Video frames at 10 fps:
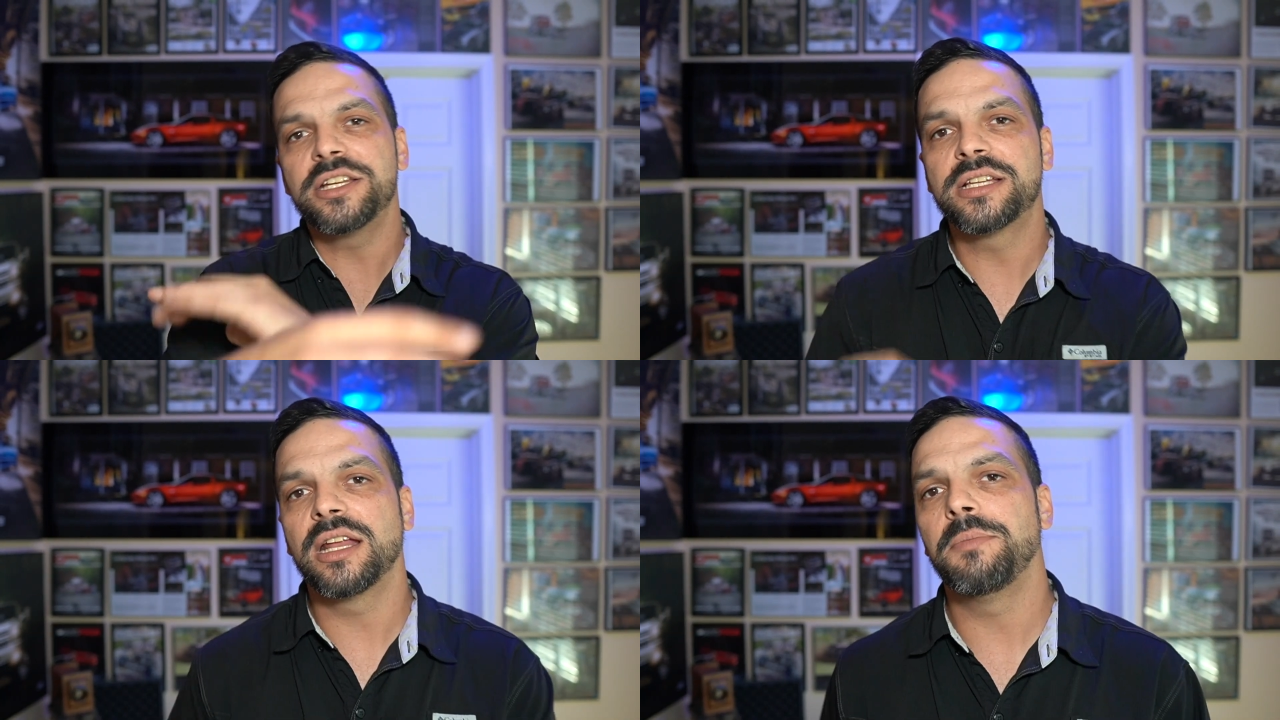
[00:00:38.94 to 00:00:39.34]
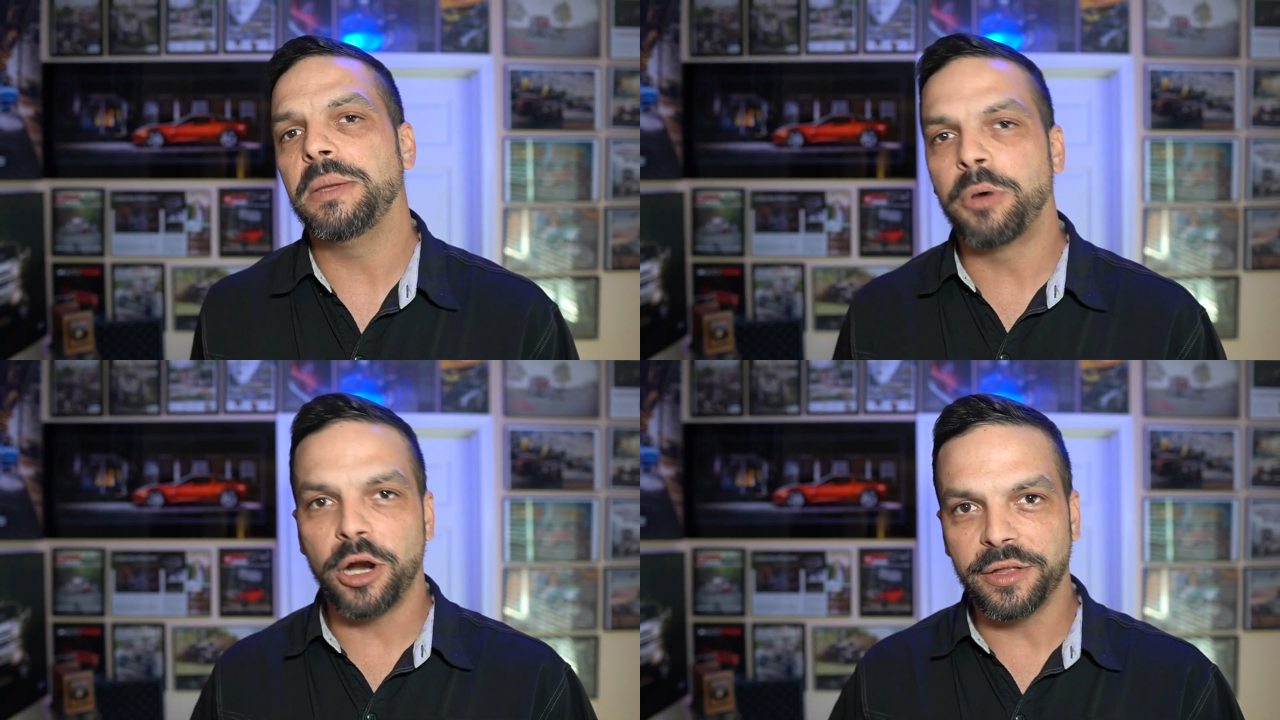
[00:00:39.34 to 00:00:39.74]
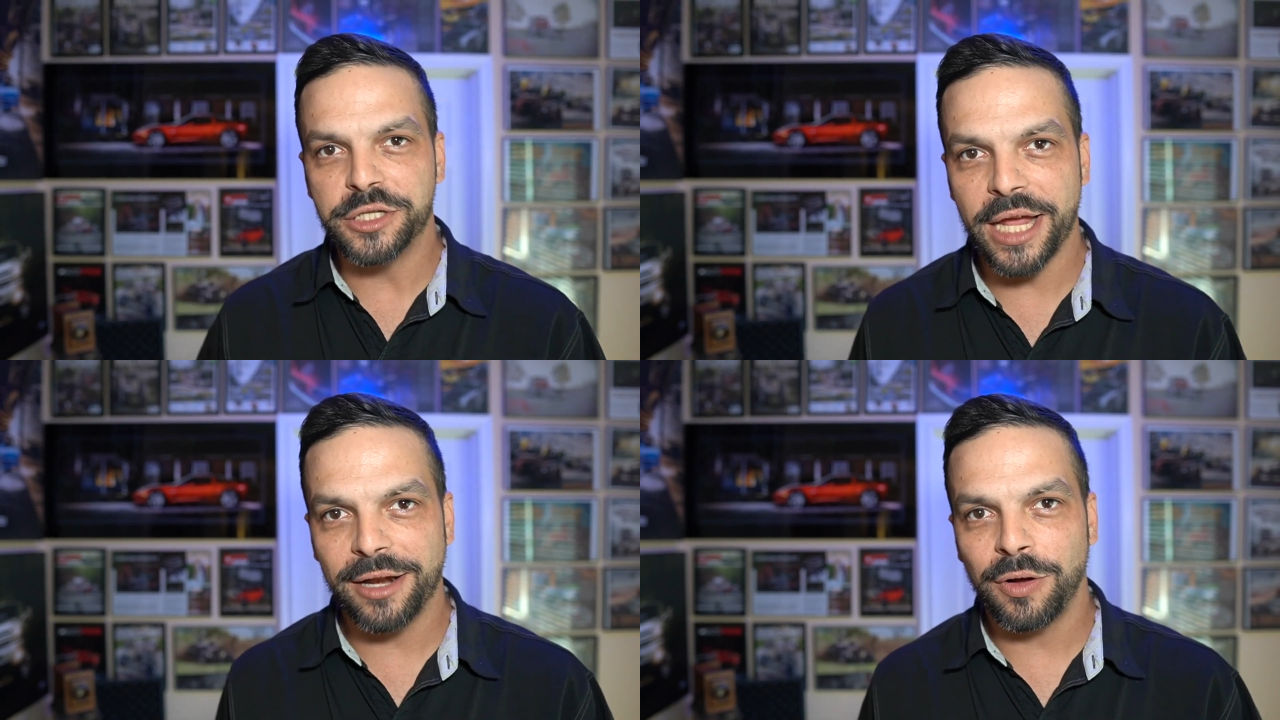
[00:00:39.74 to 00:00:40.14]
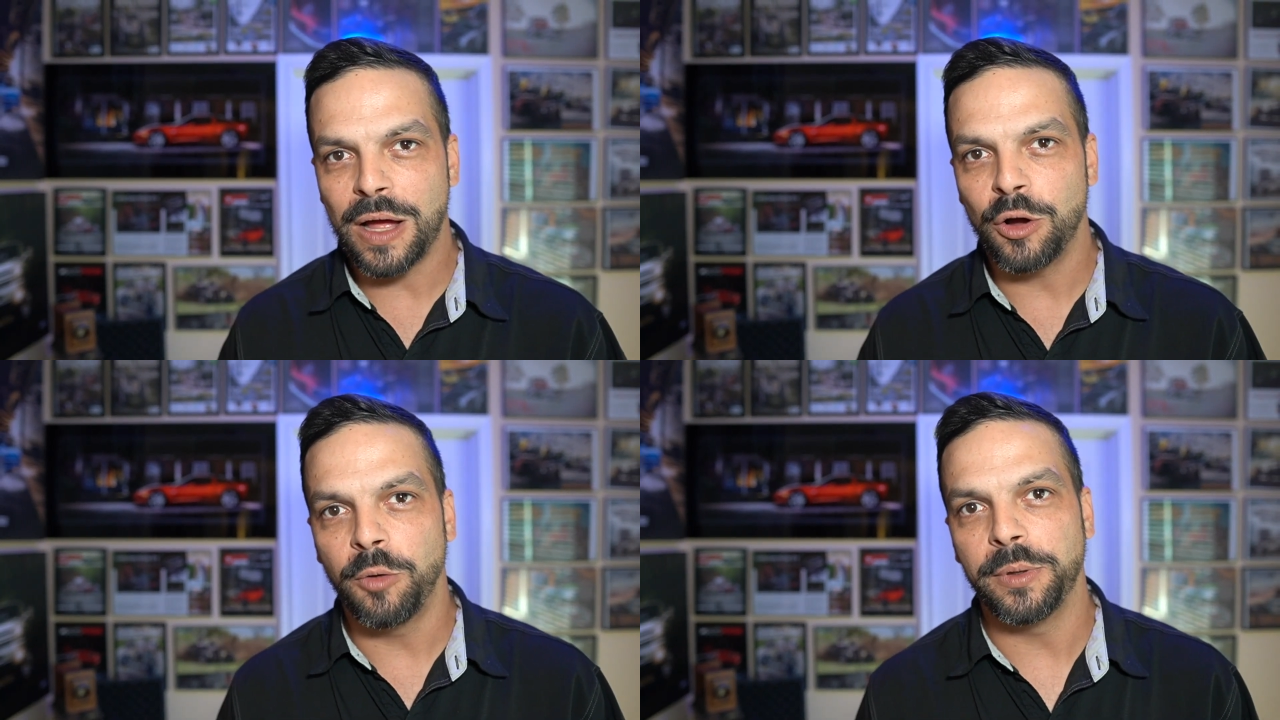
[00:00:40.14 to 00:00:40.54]
just going to be part of the channel.
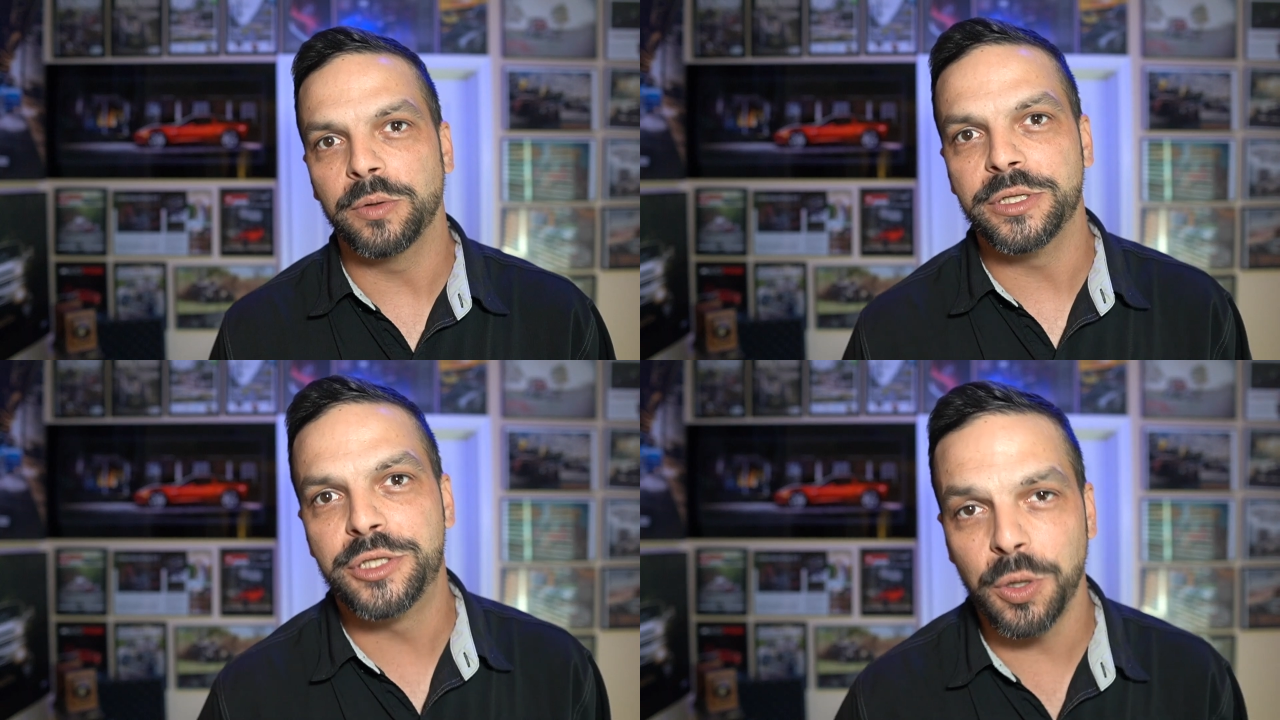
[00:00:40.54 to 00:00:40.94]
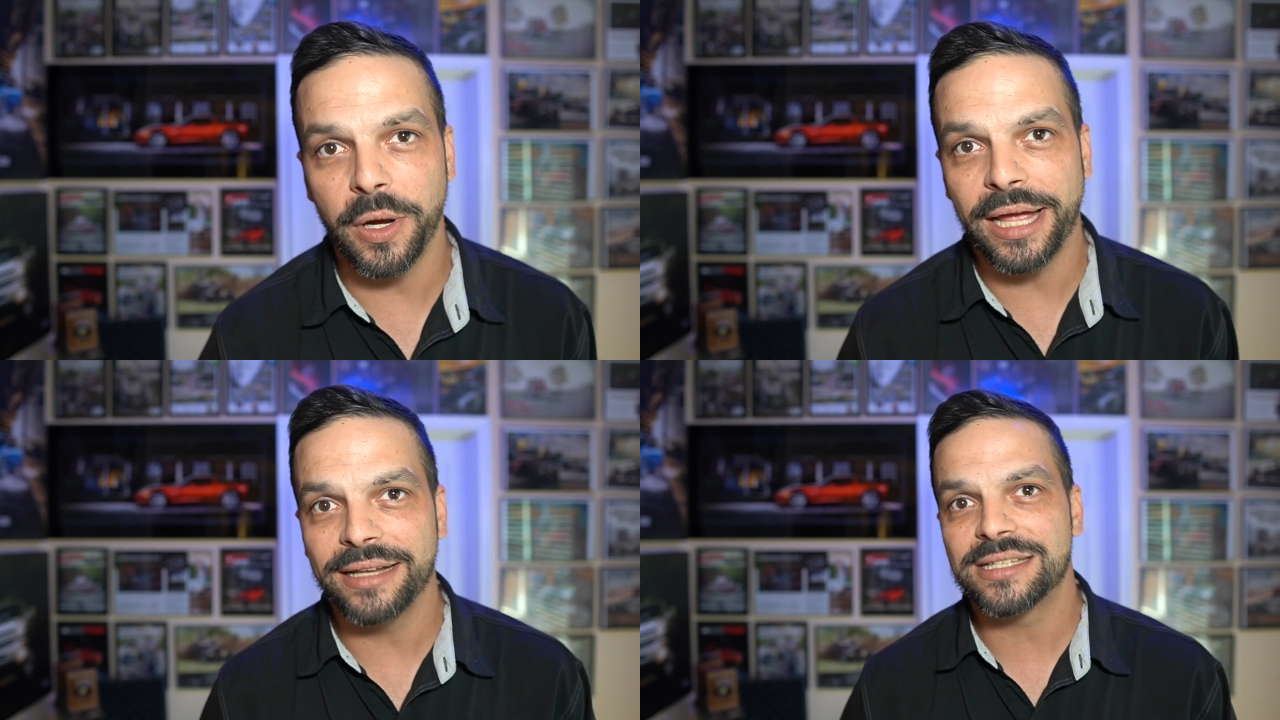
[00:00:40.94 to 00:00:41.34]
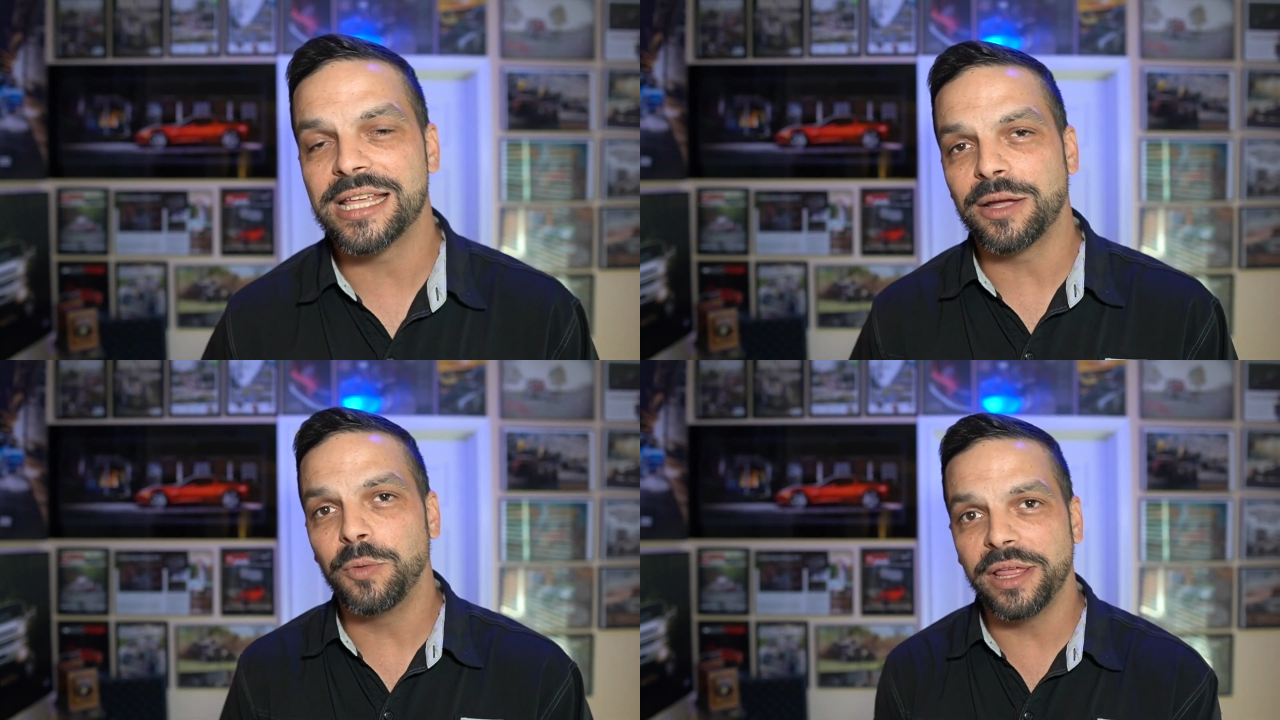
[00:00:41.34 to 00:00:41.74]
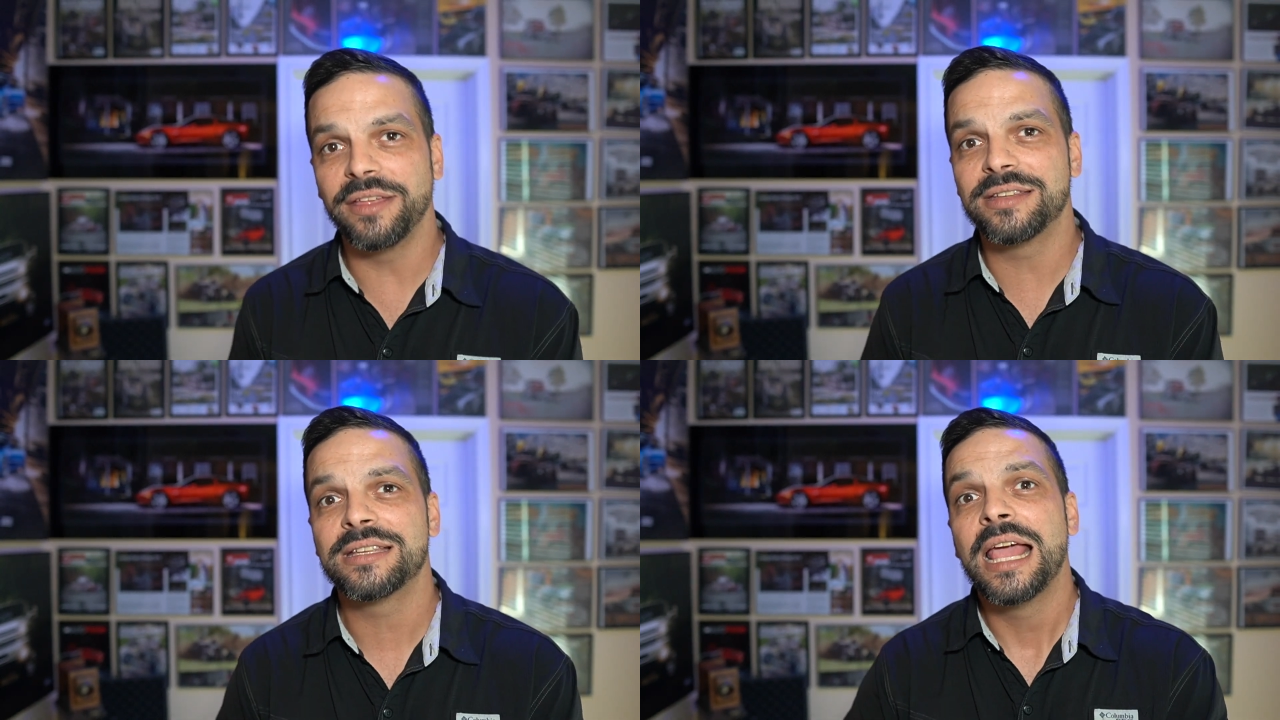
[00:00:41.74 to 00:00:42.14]
I hope you enjoy it, stick with
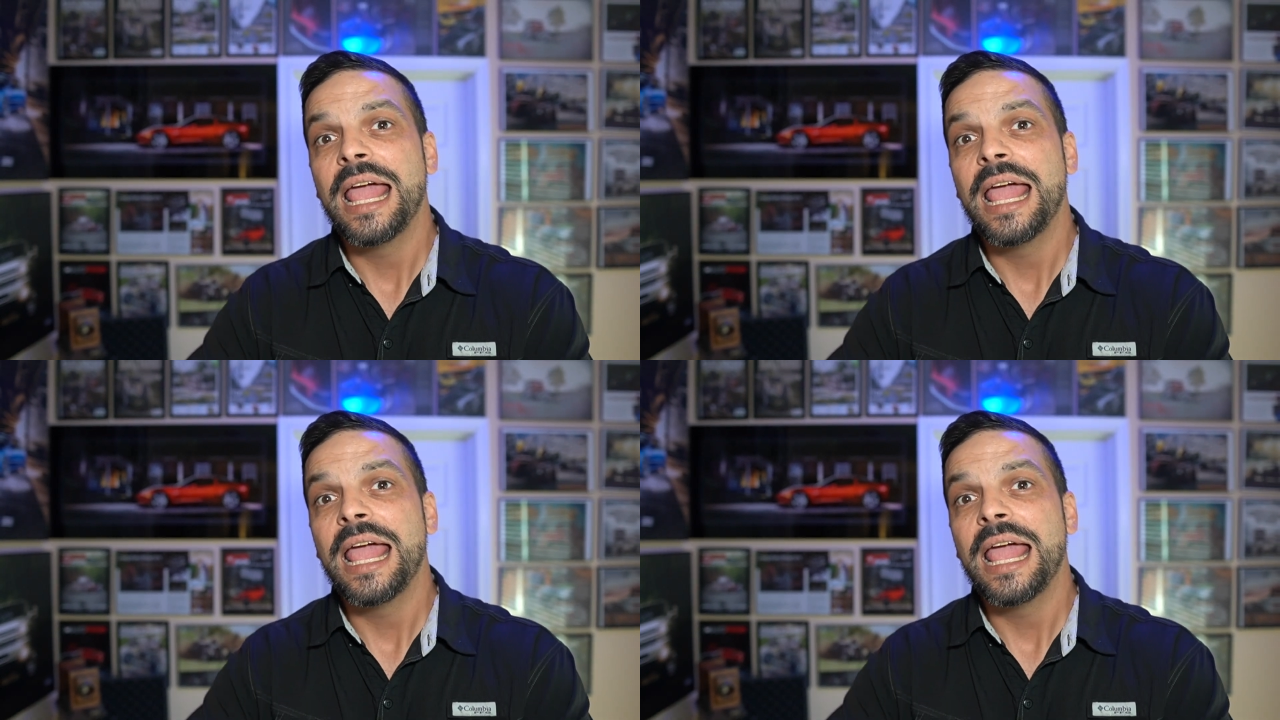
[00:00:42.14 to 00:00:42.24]
us,